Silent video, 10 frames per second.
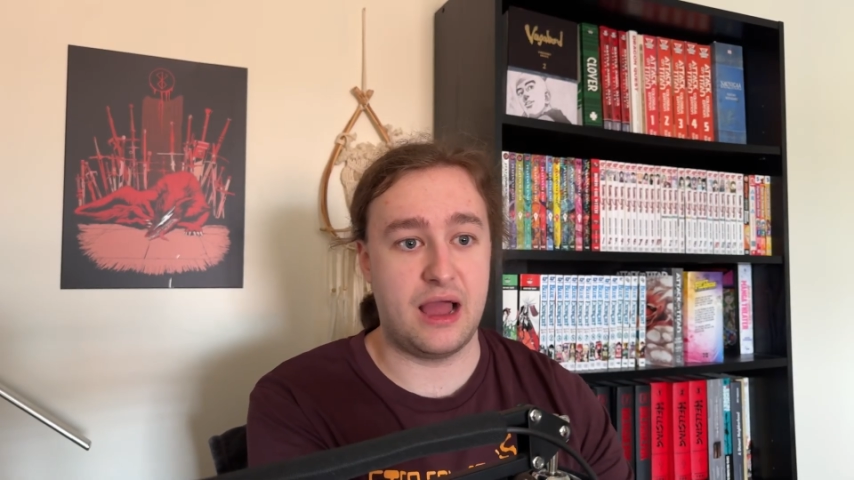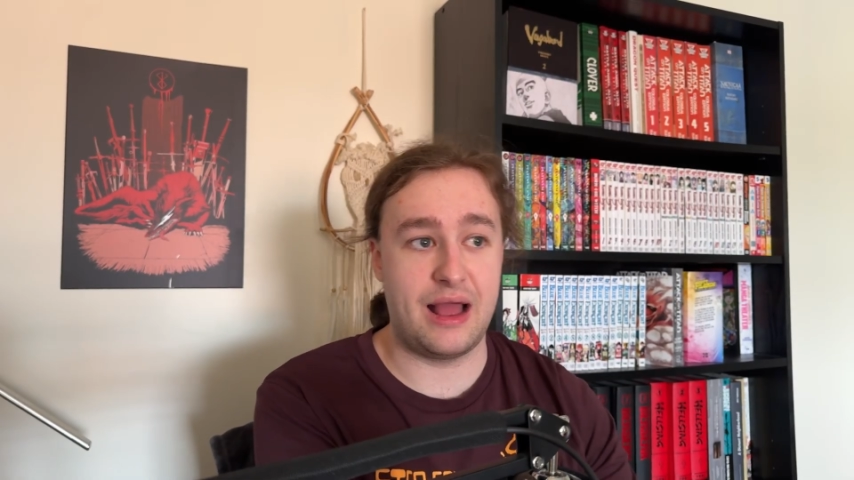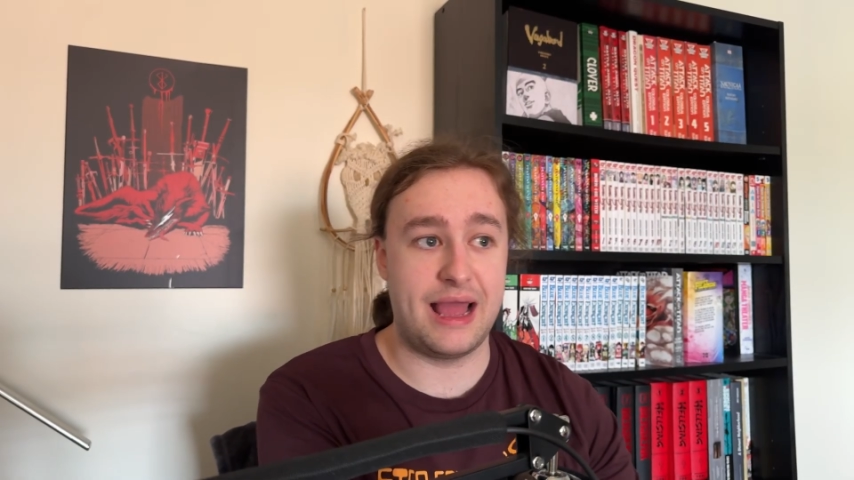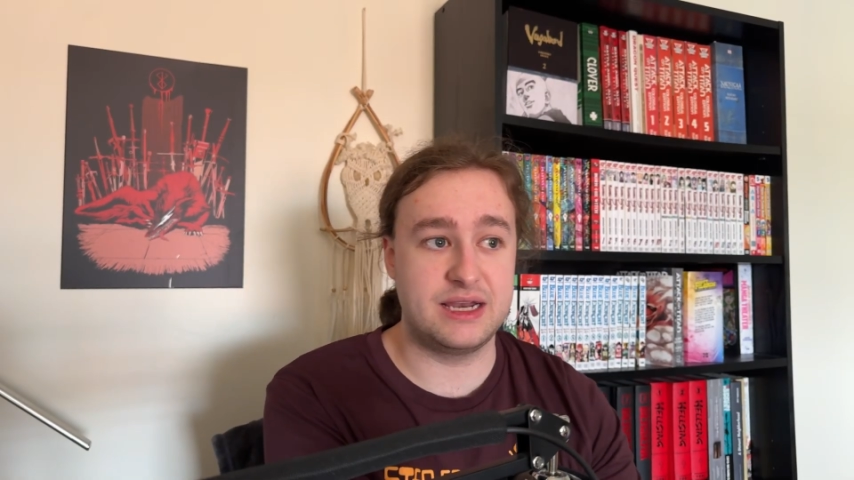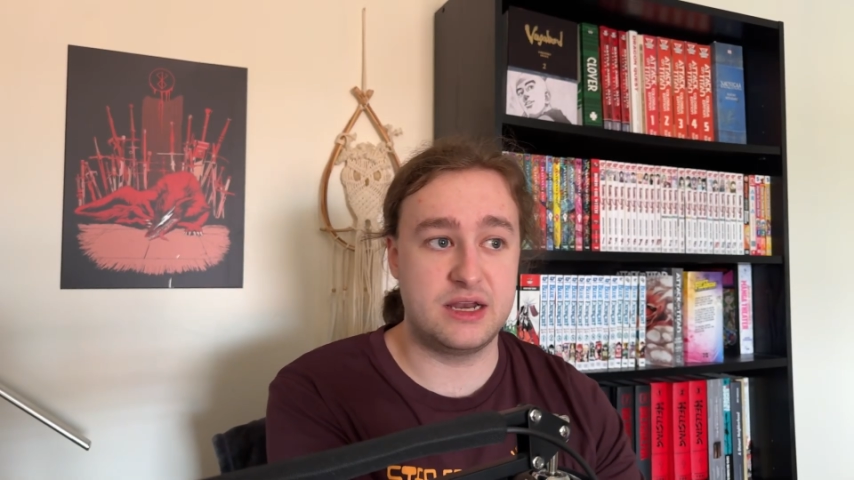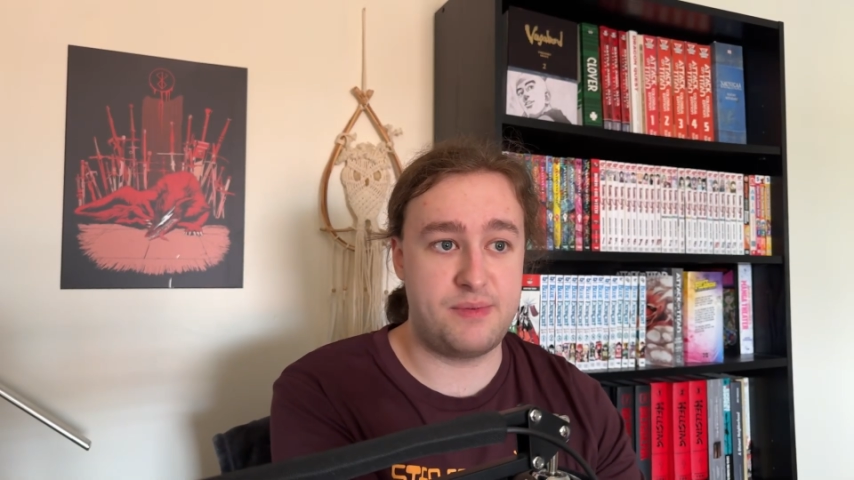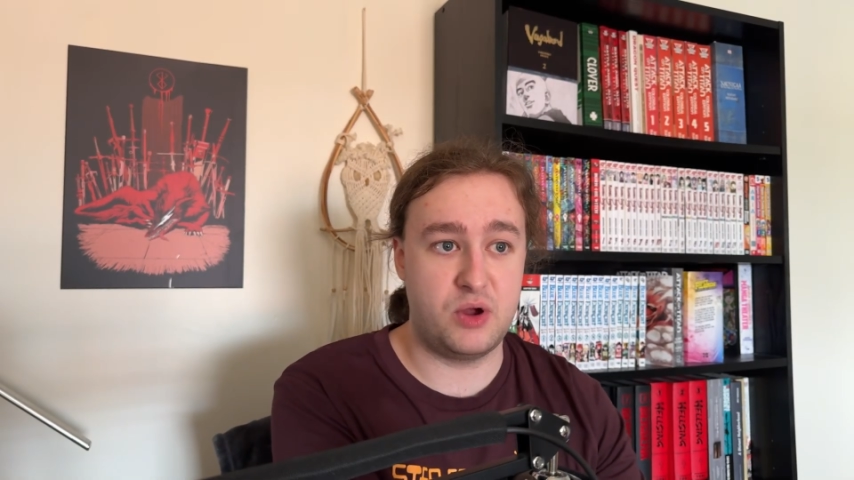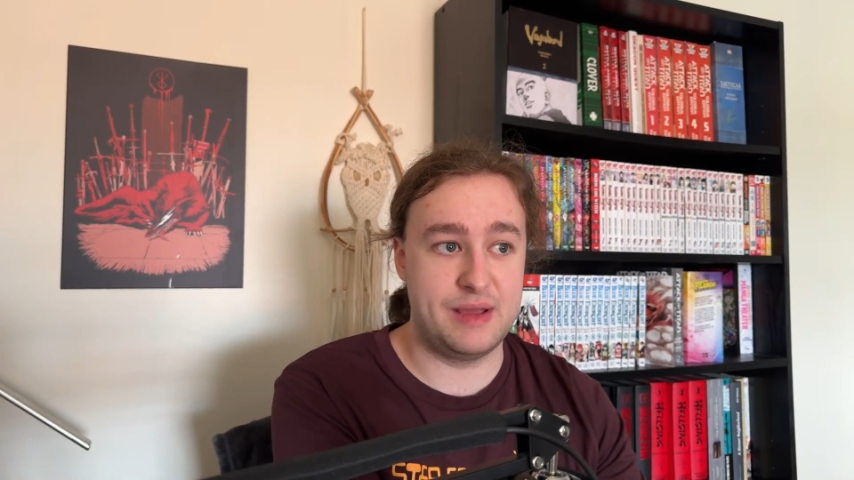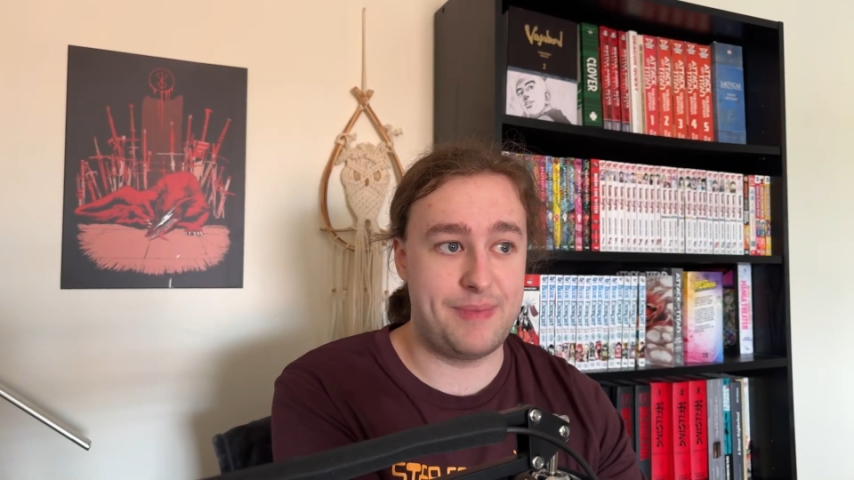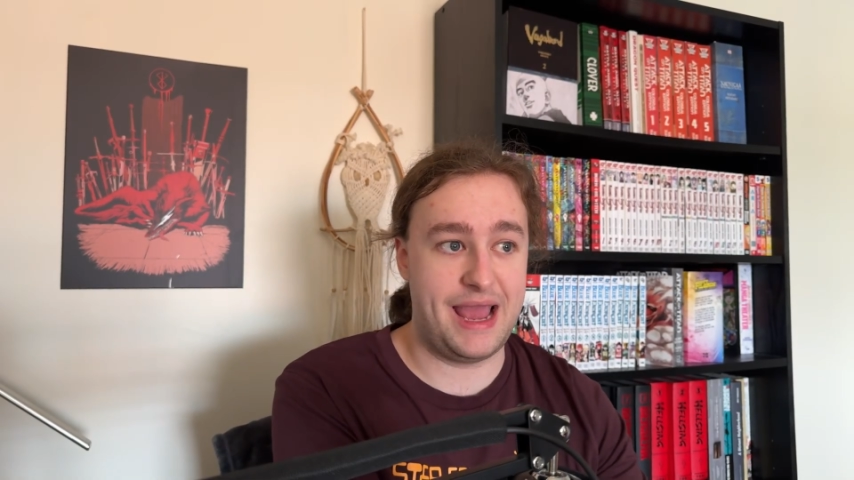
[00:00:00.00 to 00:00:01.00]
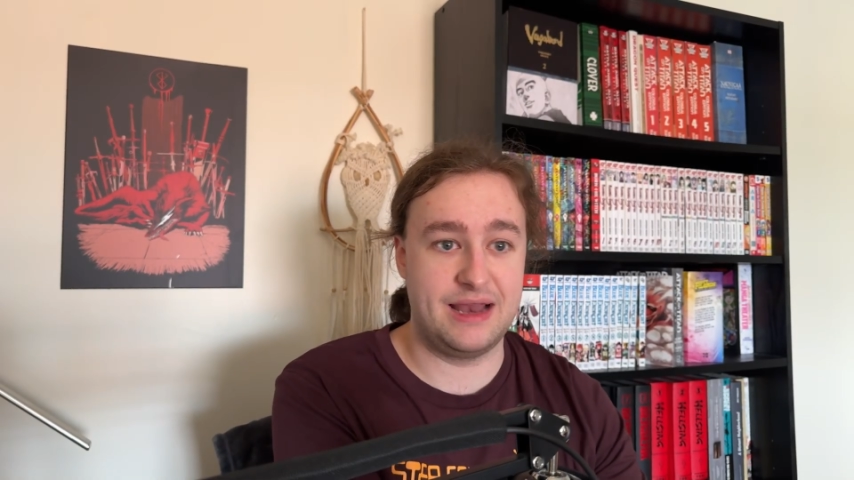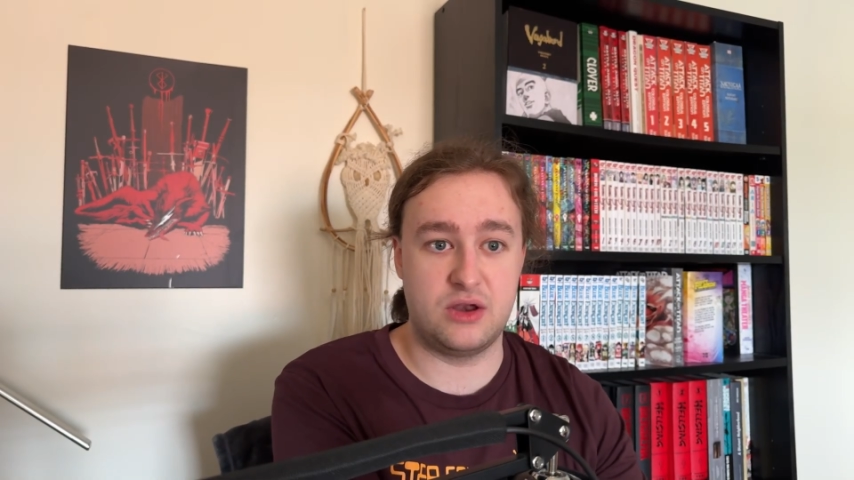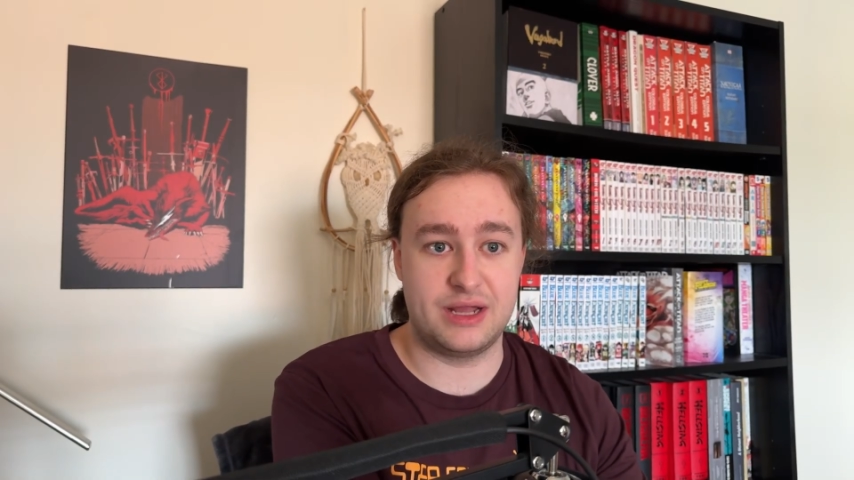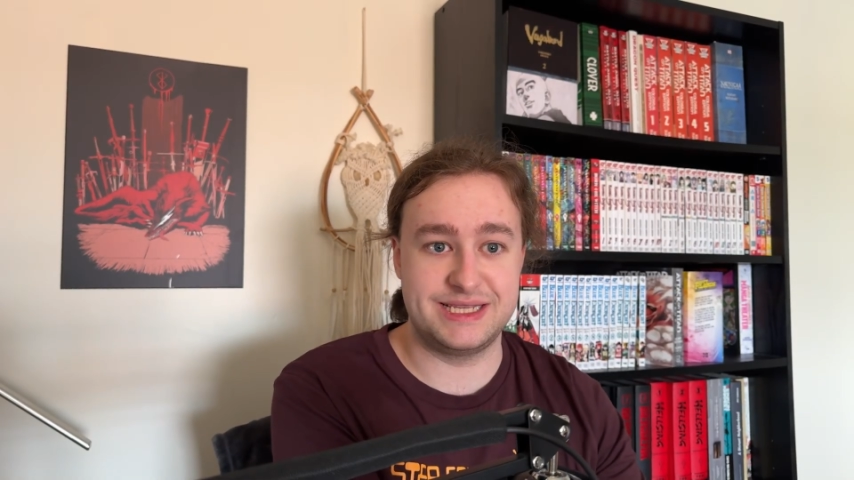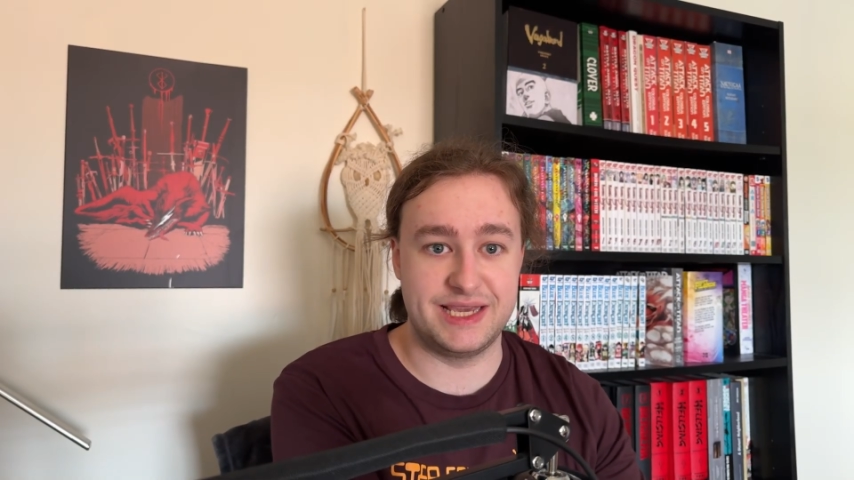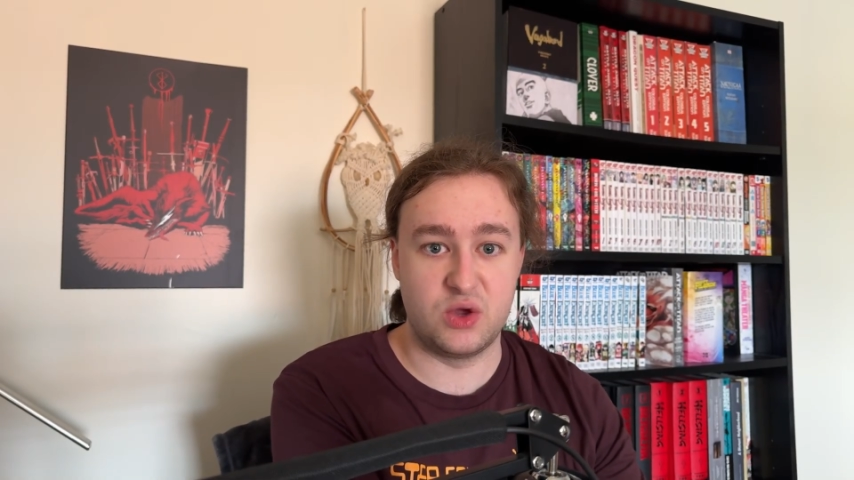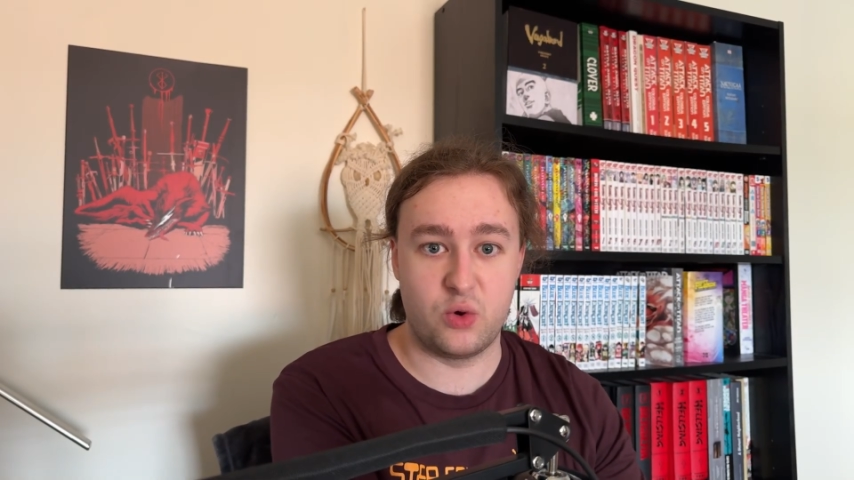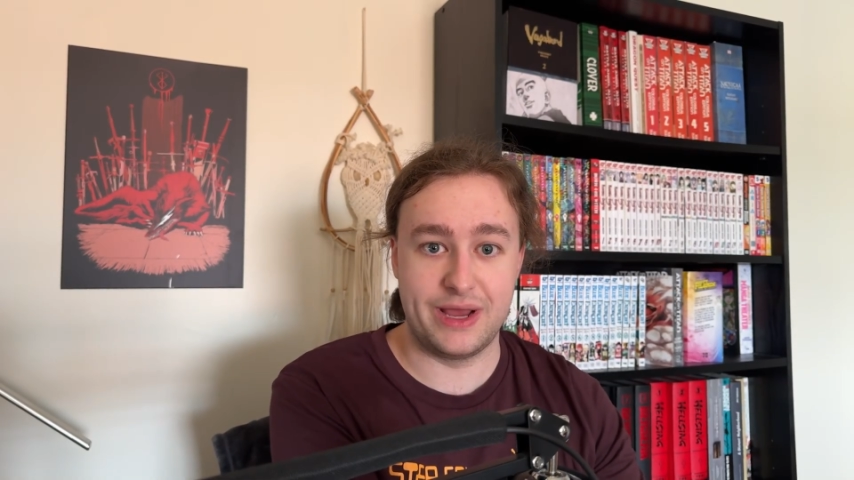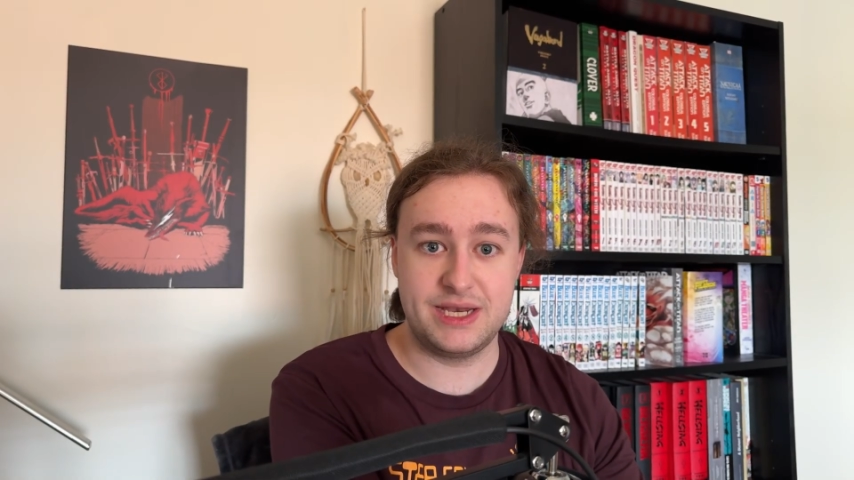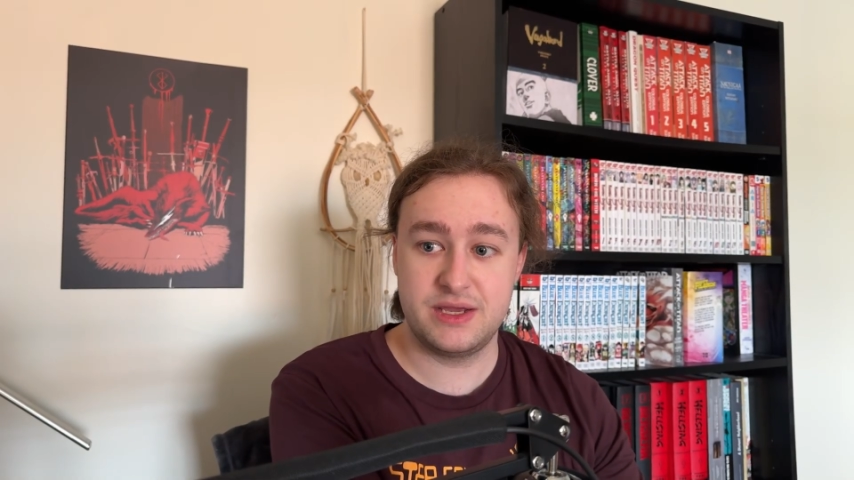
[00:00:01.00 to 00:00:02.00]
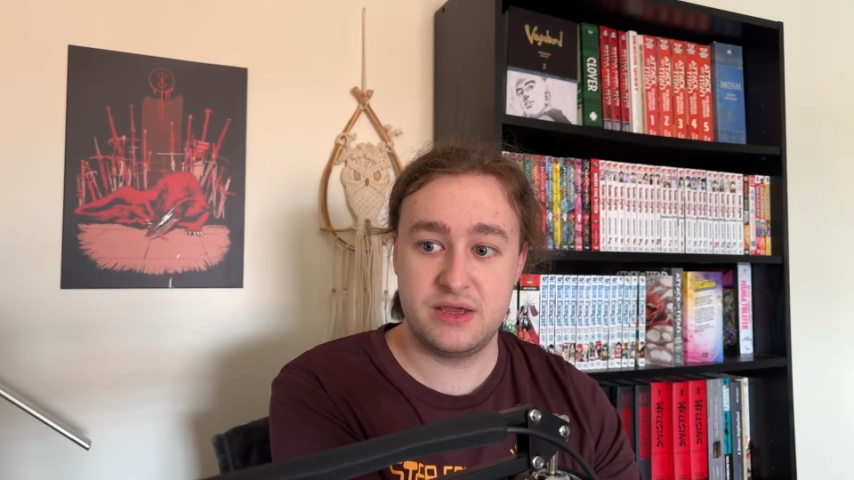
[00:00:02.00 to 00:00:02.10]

I ended up only paying 19 quid